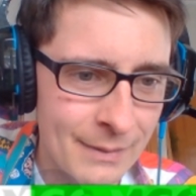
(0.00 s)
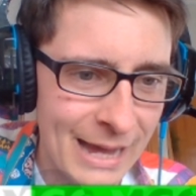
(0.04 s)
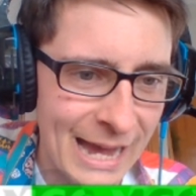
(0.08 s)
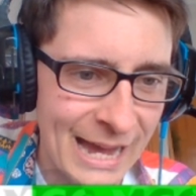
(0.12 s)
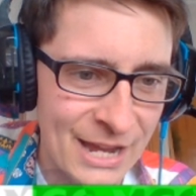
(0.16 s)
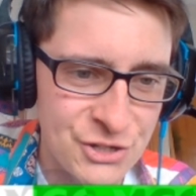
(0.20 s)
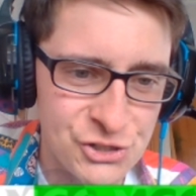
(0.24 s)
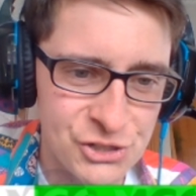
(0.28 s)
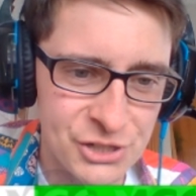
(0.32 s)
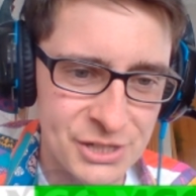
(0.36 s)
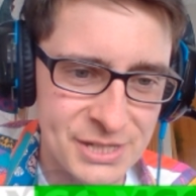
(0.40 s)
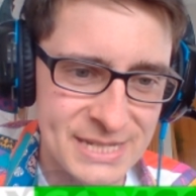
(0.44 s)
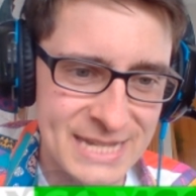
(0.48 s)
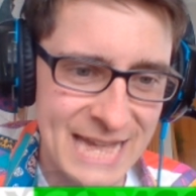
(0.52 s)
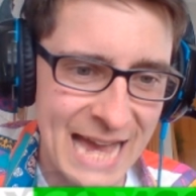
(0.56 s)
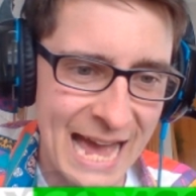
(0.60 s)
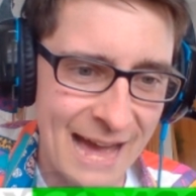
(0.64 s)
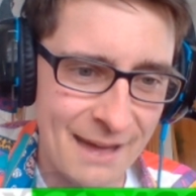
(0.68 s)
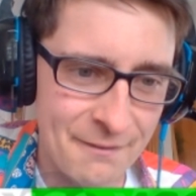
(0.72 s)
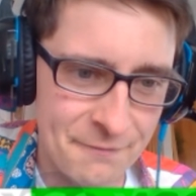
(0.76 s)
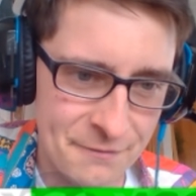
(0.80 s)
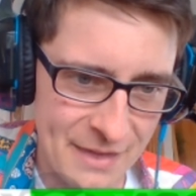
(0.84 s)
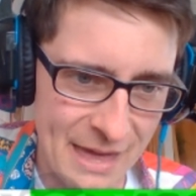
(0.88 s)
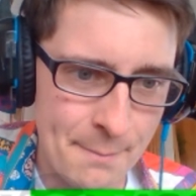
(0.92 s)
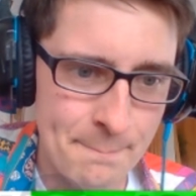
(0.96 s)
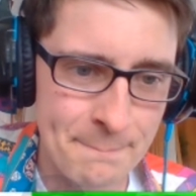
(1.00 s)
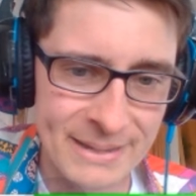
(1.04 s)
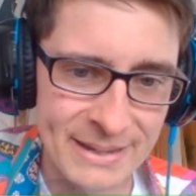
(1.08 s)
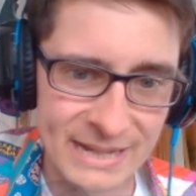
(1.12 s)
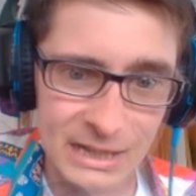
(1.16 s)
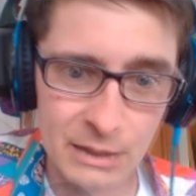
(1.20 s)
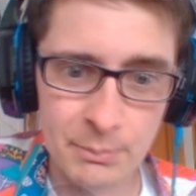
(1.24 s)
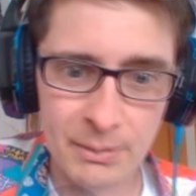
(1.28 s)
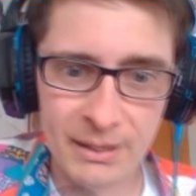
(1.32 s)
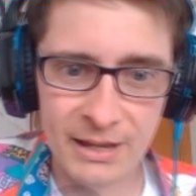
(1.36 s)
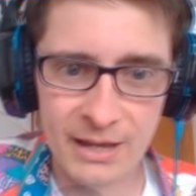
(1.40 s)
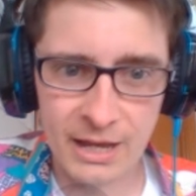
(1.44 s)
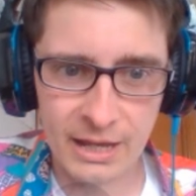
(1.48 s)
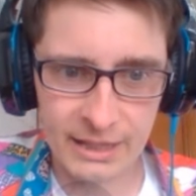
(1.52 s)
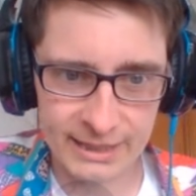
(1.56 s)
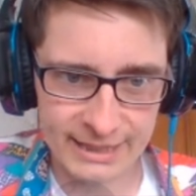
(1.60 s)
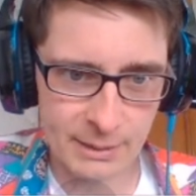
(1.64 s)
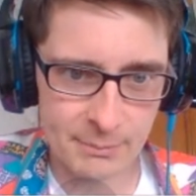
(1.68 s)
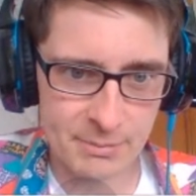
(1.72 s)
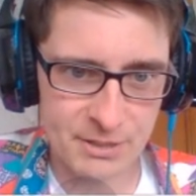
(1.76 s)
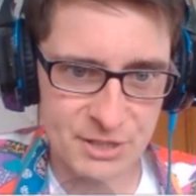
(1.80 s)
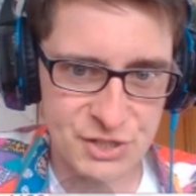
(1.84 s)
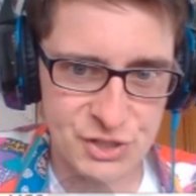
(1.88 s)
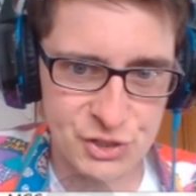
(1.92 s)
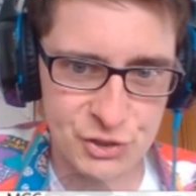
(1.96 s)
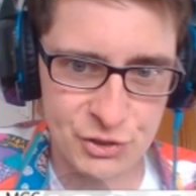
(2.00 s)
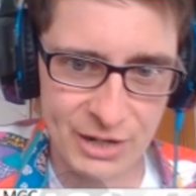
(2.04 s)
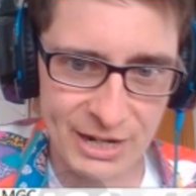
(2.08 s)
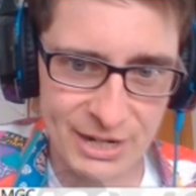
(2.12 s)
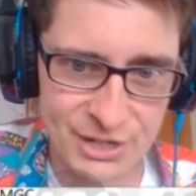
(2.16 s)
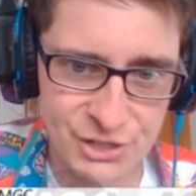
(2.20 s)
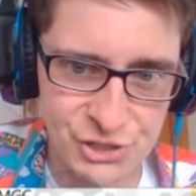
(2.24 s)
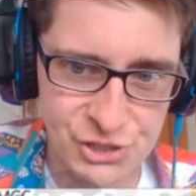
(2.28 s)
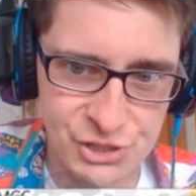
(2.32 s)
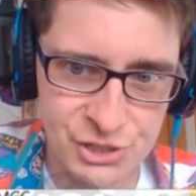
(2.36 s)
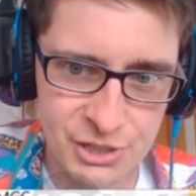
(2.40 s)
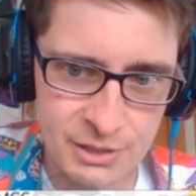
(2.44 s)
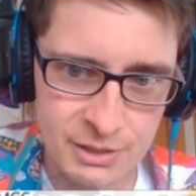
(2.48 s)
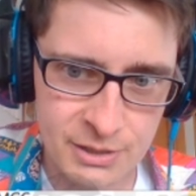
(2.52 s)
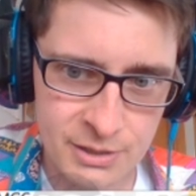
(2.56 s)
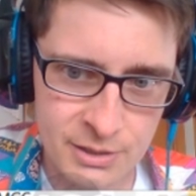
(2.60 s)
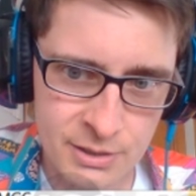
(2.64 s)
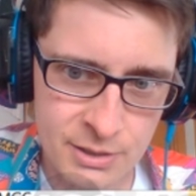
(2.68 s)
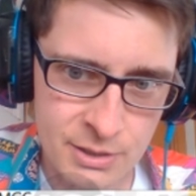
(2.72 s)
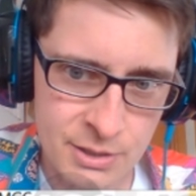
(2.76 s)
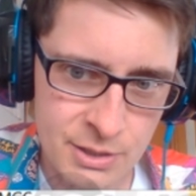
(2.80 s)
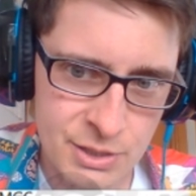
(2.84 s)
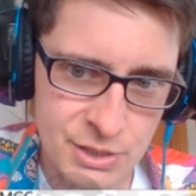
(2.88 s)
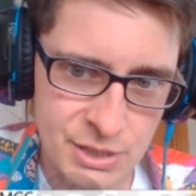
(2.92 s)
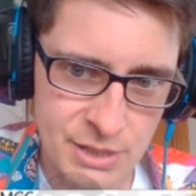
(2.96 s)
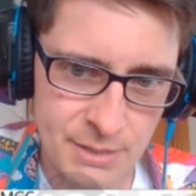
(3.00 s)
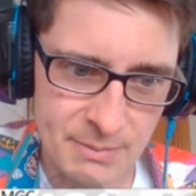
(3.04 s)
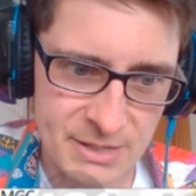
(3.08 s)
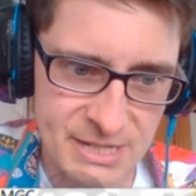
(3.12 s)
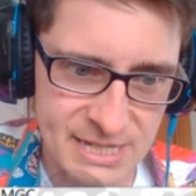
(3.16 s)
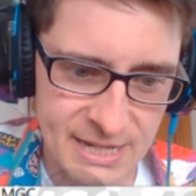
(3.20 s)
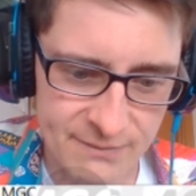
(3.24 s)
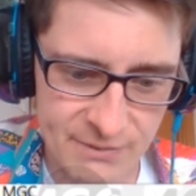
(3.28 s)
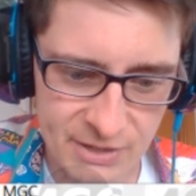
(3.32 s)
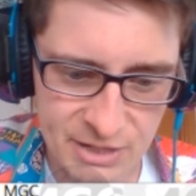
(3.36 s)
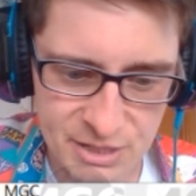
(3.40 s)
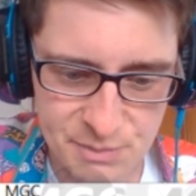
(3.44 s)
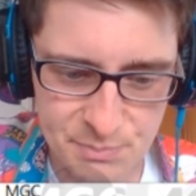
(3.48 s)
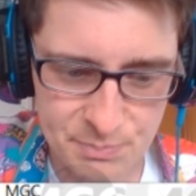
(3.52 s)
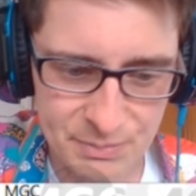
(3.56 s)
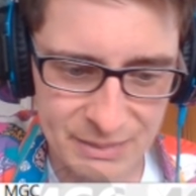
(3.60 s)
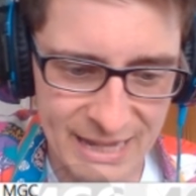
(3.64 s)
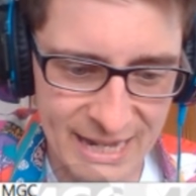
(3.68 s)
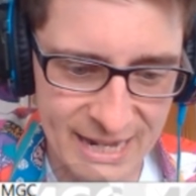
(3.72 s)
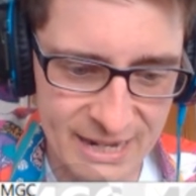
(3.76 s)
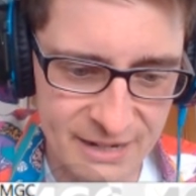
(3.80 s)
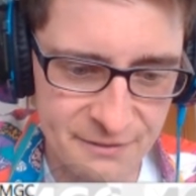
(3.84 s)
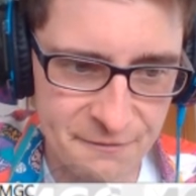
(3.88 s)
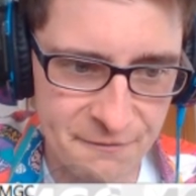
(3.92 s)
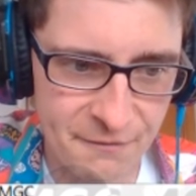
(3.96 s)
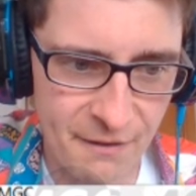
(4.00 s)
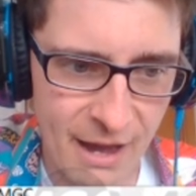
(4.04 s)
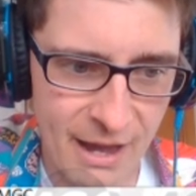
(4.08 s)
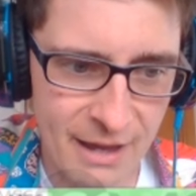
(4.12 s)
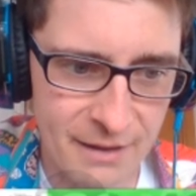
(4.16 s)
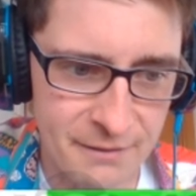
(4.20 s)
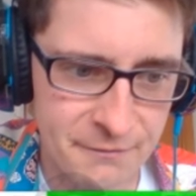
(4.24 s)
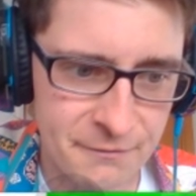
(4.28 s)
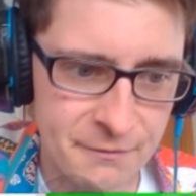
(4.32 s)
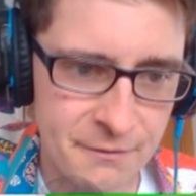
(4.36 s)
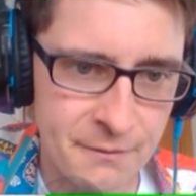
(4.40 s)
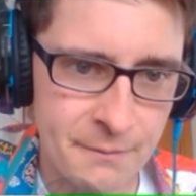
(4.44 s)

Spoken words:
just have that middle bit a little bit stretched. So I'm going to save it as blade 5.